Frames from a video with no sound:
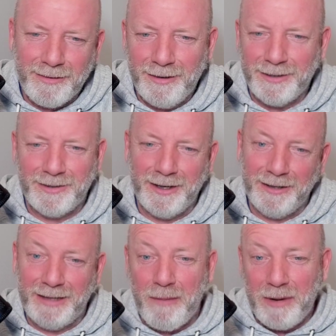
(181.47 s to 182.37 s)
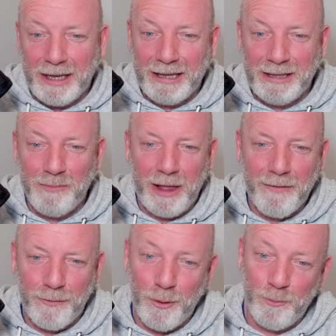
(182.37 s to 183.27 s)
is the deprecated
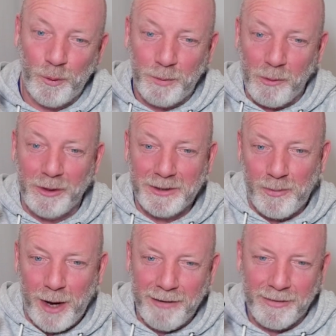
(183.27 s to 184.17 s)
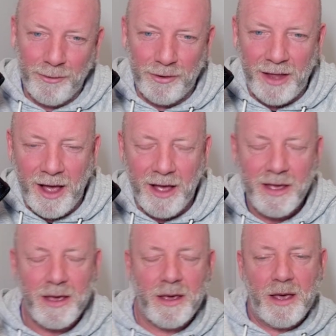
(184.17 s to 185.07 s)
platform. Nobody wants to put anything on that.
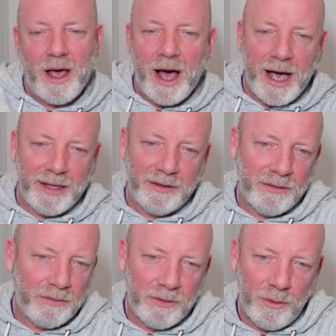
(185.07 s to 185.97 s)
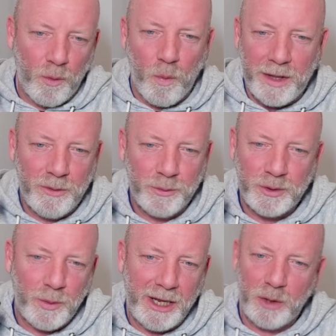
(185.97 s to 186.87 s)
And Windows
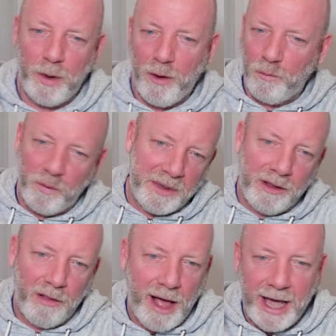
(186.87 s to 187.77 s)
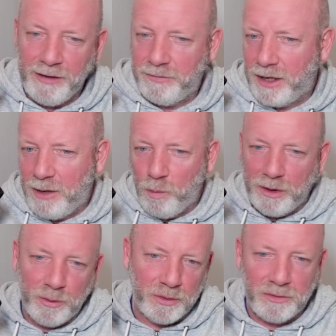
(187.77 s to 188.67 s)
2012 would be the live, and then
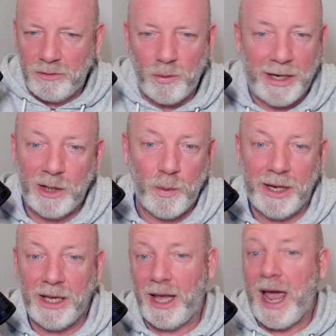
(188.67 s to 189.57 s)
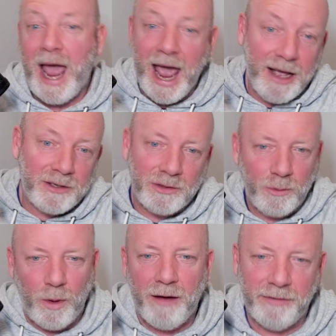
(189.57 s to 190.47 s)
Windows 2020 X,
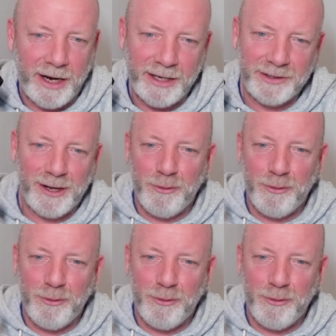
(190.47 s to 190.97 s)
whatever it is now,